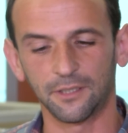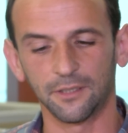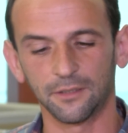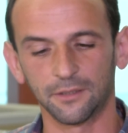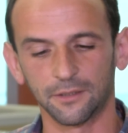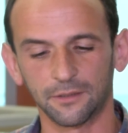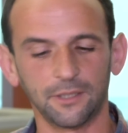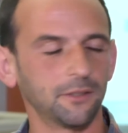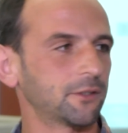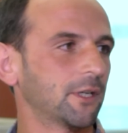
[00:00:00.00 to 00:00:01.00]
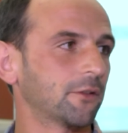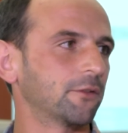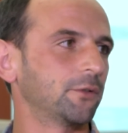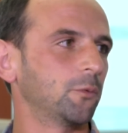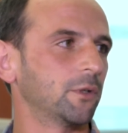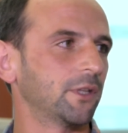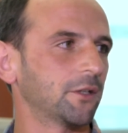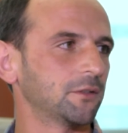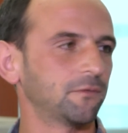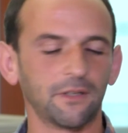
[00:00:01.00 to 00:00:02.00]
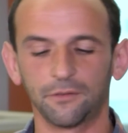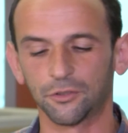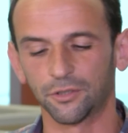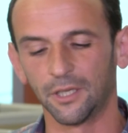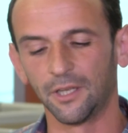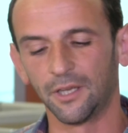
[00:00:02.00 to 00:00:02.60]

Keller got $31,500.